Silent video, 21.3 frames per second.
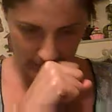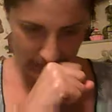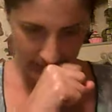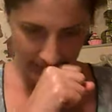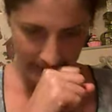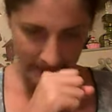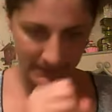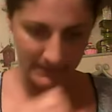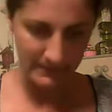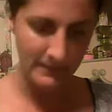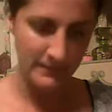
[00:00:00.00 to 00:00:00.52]

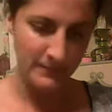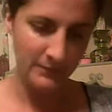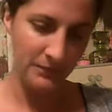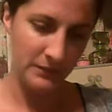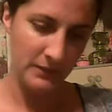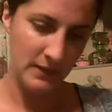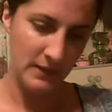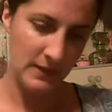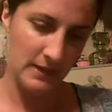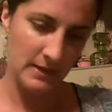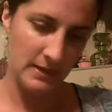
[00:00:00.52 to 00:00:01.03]

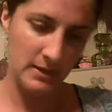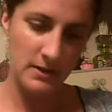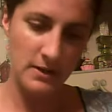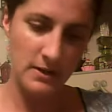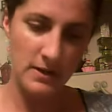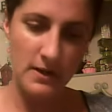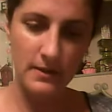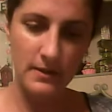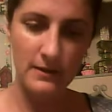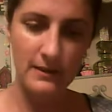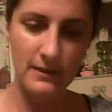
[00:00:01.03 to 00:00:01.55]
and
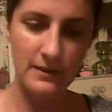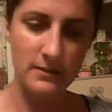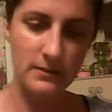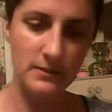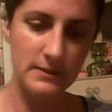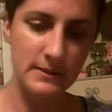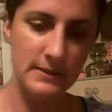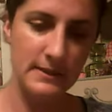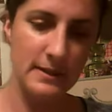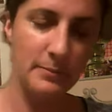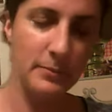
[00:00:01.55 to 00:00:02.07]
another little
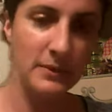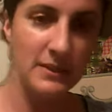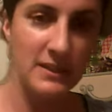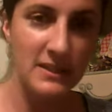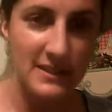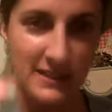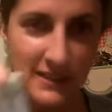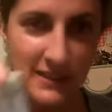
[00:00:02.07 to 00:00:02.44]
sample. These,